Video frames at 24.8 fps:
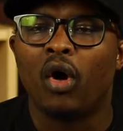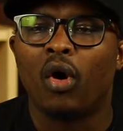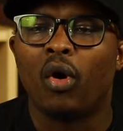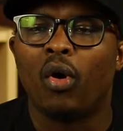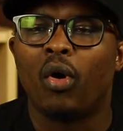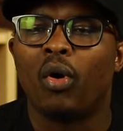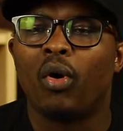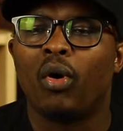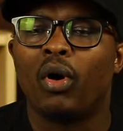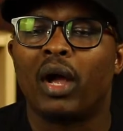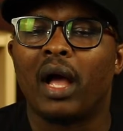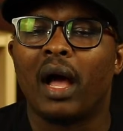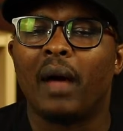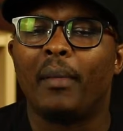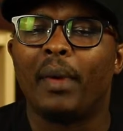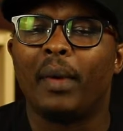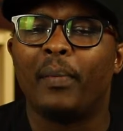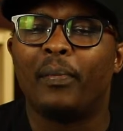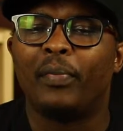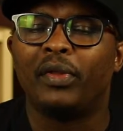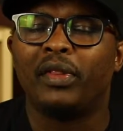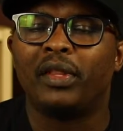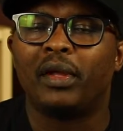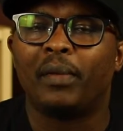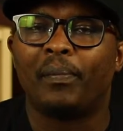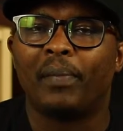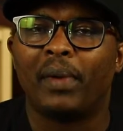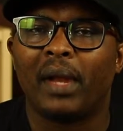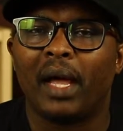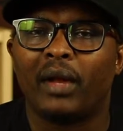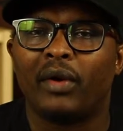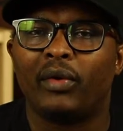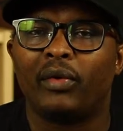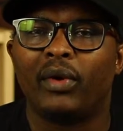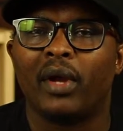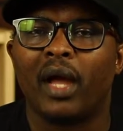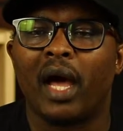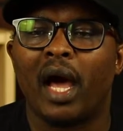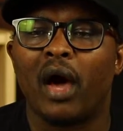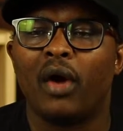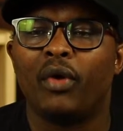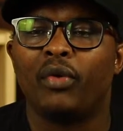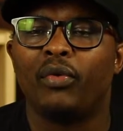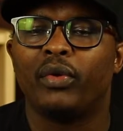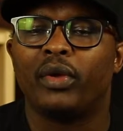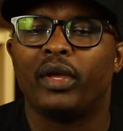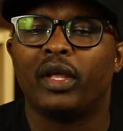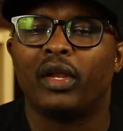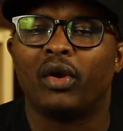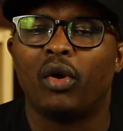or come up with a plan on how
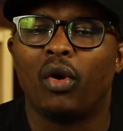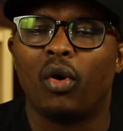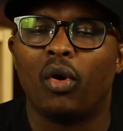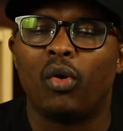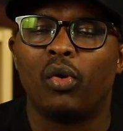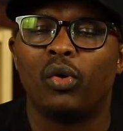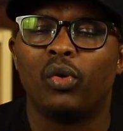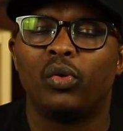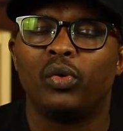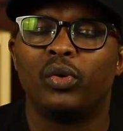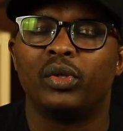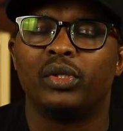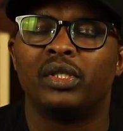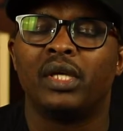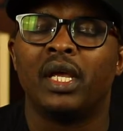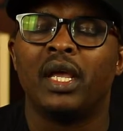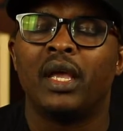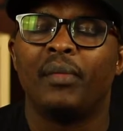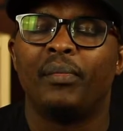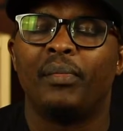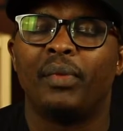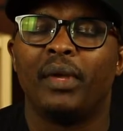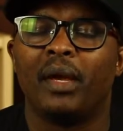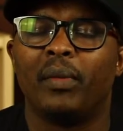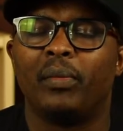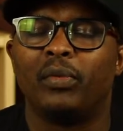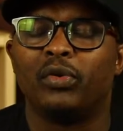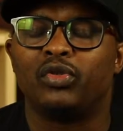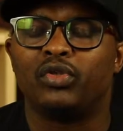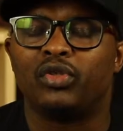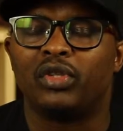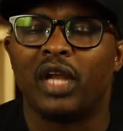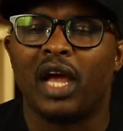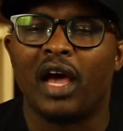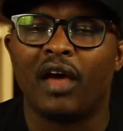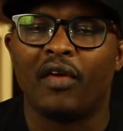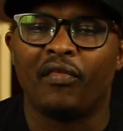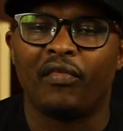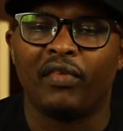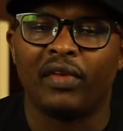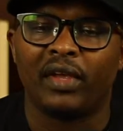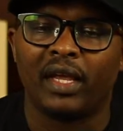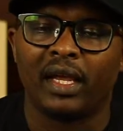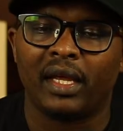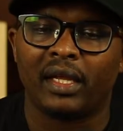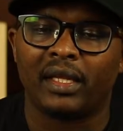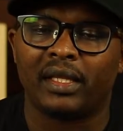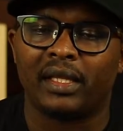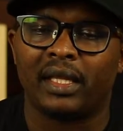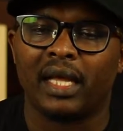you can always be able to
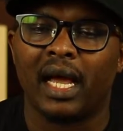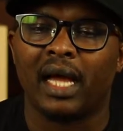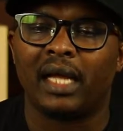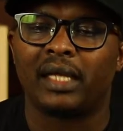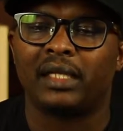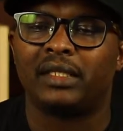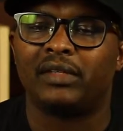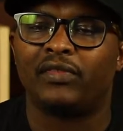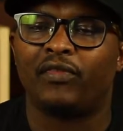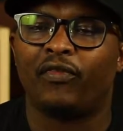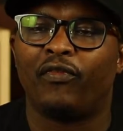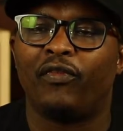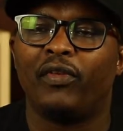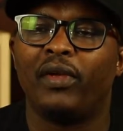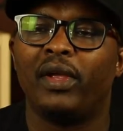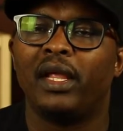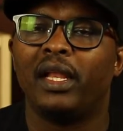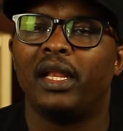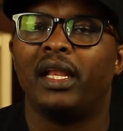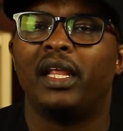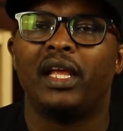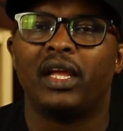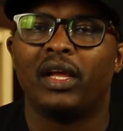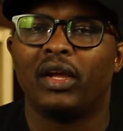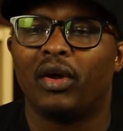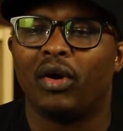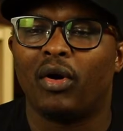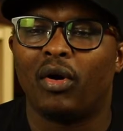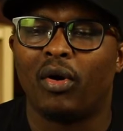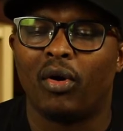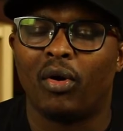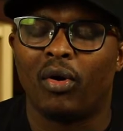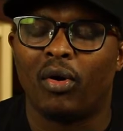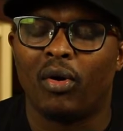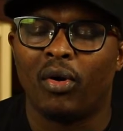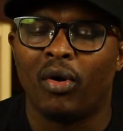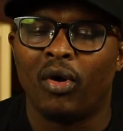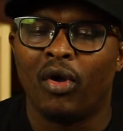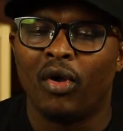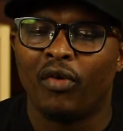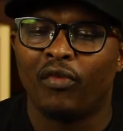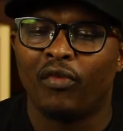navigate that feeling or